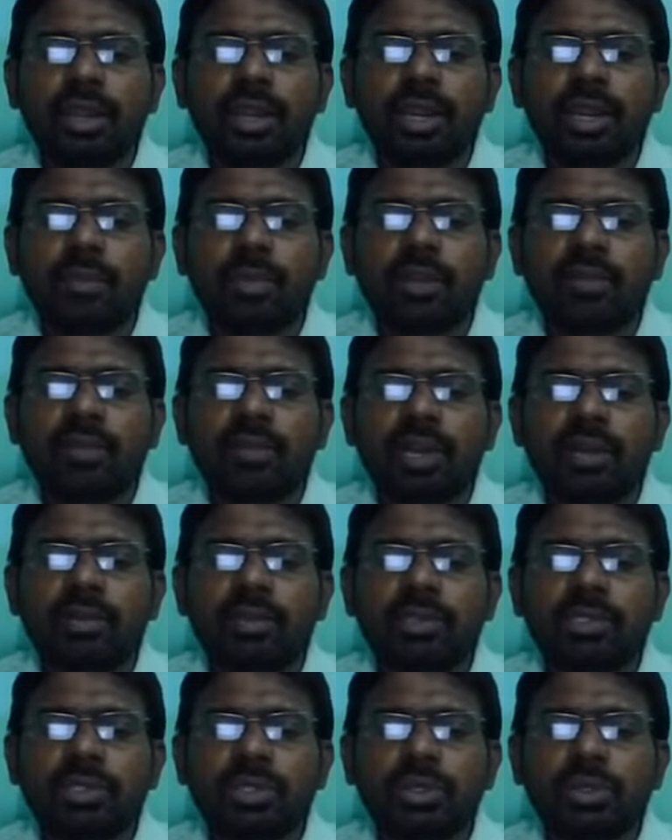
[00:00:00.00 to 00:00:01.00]
Number of
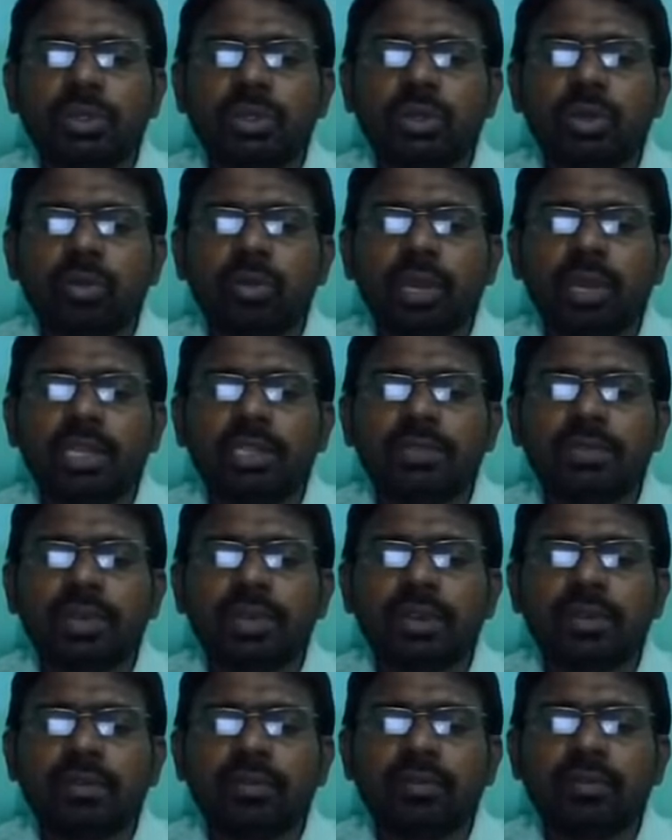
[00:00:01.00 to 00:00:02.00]
carbons? Two. Two minus
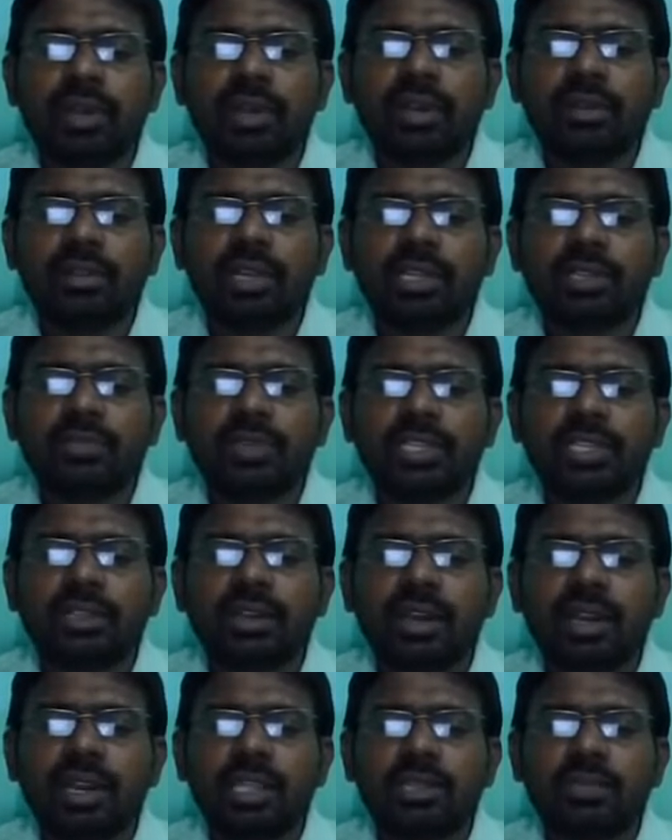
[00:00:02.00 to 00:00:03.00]
one, one. That's what is
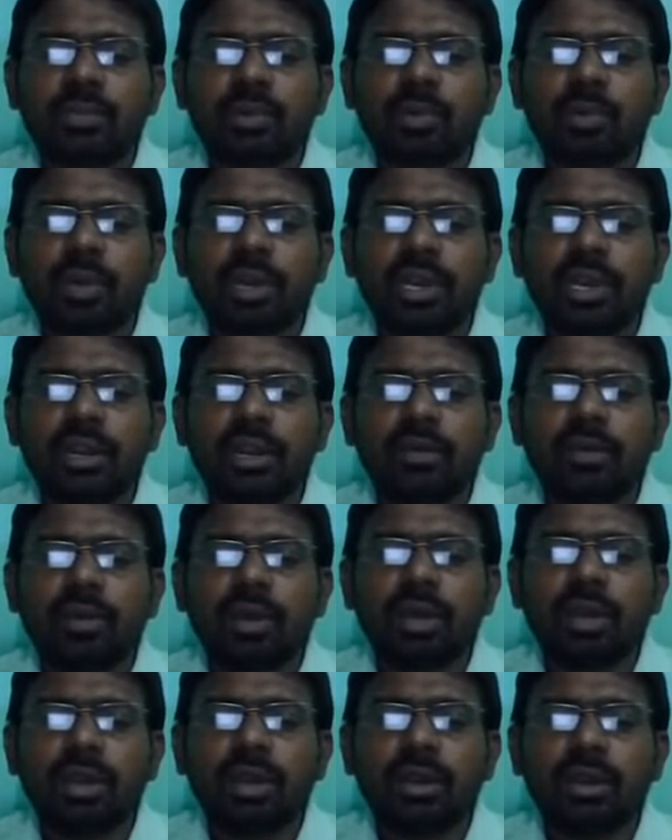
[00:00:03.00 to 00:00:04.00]
called as propellant.
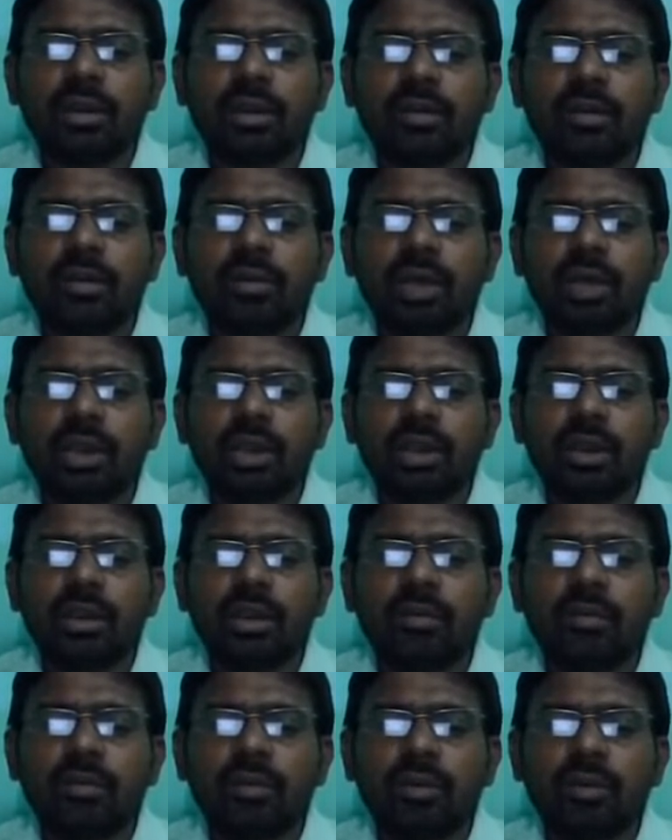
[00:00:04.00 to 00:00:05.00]
One,
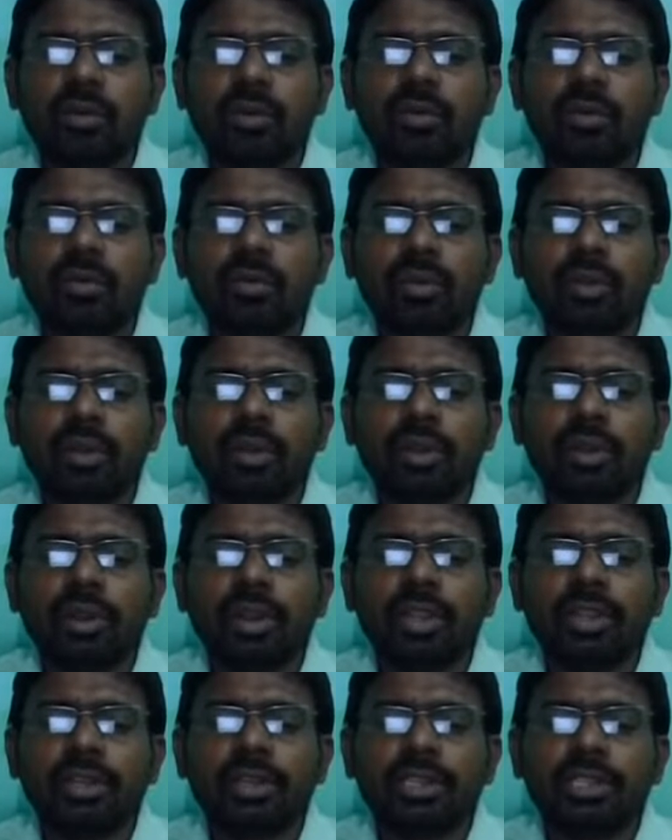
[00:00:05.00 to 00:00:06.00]
one, four.
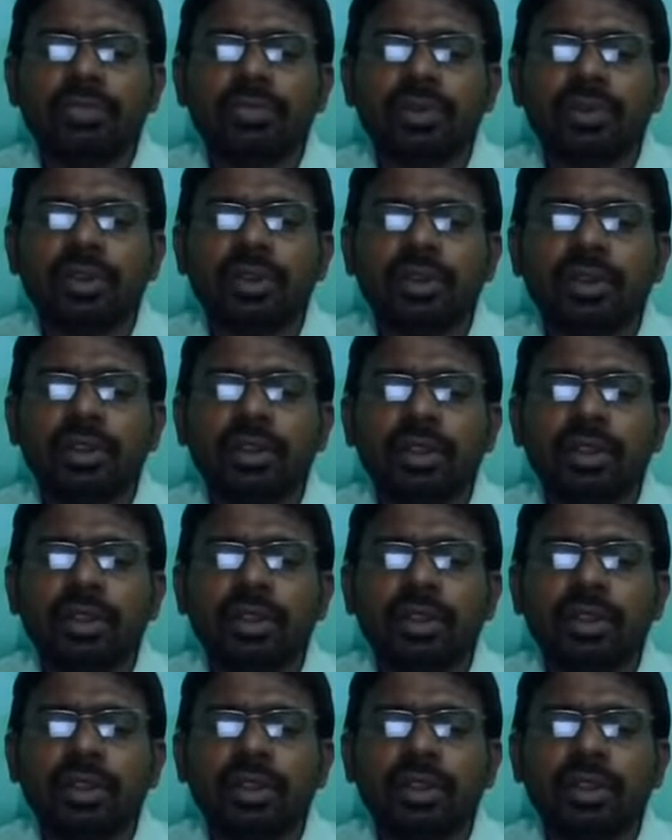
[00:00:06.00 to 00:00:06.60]
Next, this one.